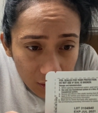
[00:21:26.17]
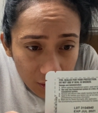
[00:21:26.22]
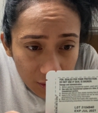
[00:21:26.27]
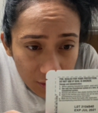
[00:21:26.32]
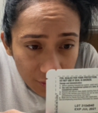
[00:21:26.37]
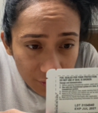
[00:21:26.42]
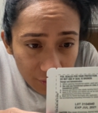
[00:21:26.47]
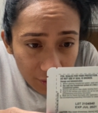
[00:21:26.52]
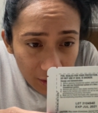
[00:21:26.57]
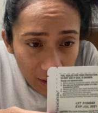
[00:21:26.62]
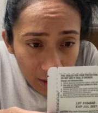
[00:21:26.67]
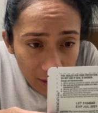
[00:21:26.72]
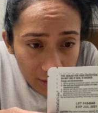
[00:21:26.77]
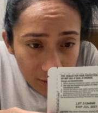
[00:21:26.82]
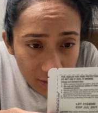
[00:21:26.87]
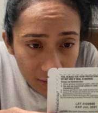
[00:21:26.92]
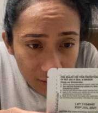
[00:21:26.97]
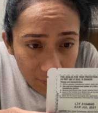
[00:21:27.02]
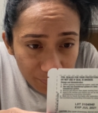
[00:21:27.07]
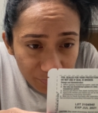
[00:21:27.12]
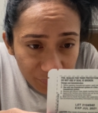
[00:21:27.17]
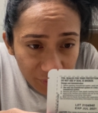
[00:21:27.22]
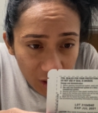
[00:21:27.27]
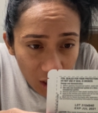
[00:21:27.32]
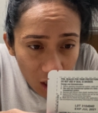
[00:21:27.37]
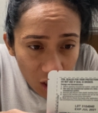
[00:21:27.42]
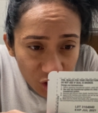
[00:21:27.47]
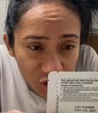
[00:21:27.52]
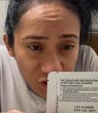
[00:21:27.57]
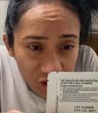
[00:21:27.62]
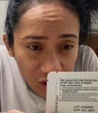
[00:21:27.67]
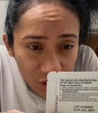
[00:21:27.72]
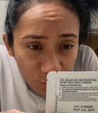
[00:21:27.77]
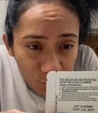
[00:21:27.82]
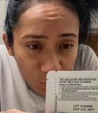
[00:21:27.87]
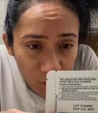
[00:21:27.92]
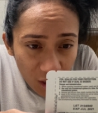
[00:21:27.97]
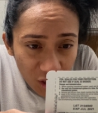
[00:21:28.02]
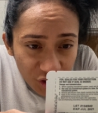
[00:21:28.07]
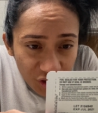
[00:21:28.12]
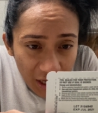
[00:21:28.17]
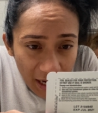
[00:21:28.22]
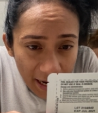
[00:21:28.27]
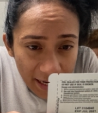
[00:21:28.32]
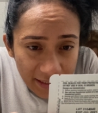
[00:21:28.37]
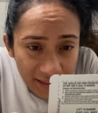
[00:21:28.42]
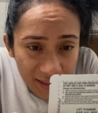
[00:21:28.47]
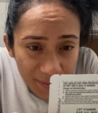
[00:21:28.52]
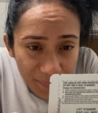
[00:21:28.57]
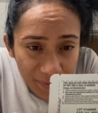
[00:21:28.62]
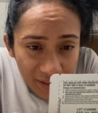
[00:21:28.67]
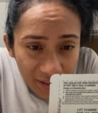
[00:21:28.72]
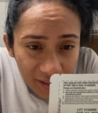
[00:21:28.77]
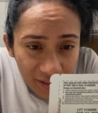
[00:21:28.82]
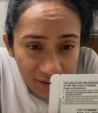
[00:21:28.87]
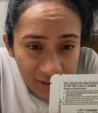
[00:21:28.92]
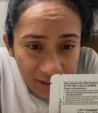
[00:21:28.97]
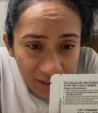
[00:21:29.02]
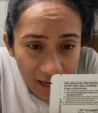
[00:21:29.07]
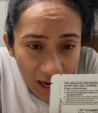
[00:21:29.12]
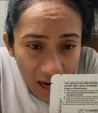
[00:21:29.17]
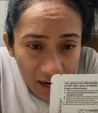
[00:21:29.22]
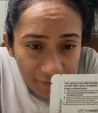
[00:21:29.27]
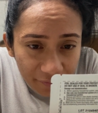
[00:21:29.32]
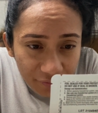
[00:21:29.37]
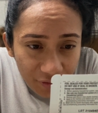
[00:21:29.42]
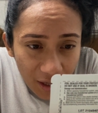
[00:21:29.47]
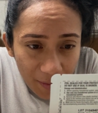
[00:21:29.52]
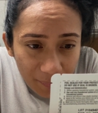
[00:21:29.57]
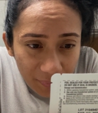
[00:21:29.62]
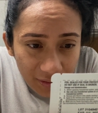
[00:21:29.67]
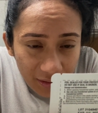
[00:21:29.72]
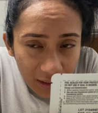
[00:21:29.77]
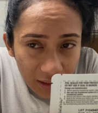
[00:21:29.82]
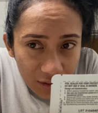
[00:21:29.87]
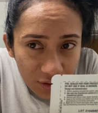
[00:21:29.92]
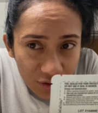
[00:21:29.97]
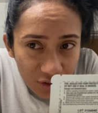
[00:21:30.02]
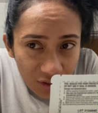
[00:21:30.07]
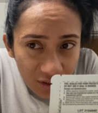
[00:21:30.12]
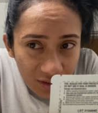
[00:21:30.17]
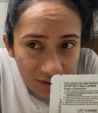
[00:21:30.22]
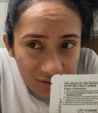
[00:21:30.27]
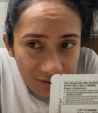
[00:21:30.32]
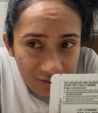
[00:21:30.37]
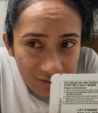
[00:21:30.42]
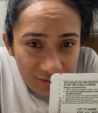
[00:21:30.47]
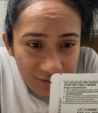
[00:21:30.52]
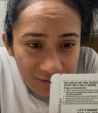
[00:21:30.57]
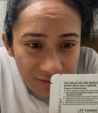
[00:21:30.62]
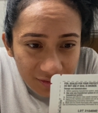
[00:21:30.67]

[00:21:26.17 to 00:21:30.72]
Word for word: So yes, caution, wash hands immediately after application.